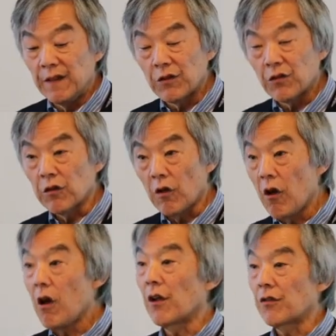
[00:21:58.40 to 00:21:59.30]
this
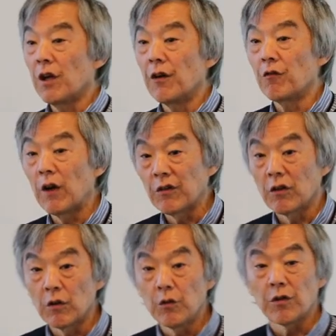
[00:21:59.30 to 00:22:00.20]
loss of
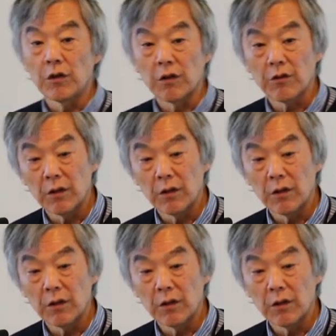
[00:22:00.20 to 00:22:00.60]
resolutions